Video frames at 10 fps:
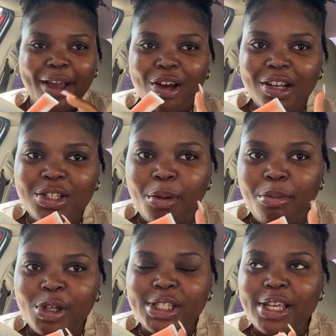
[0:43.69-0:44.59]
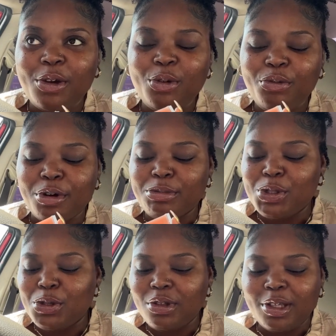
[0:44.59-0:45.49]
I got it some months ago from
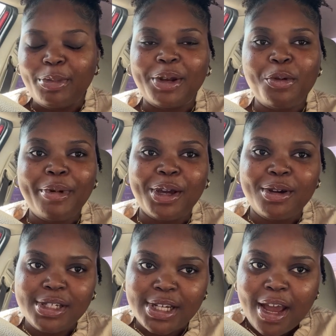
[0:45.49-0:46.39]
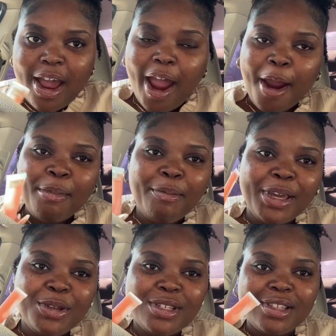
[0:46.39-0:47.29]
Tulip, and oh my gosh, I remember
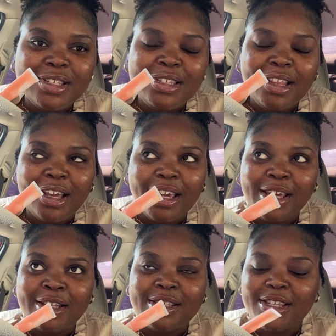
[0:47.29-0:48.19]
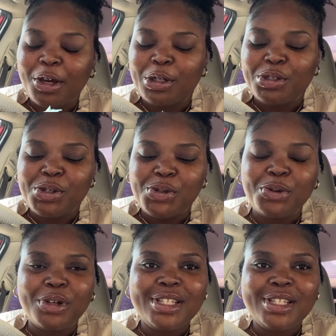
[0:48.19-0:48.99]
using this thing in secondary school.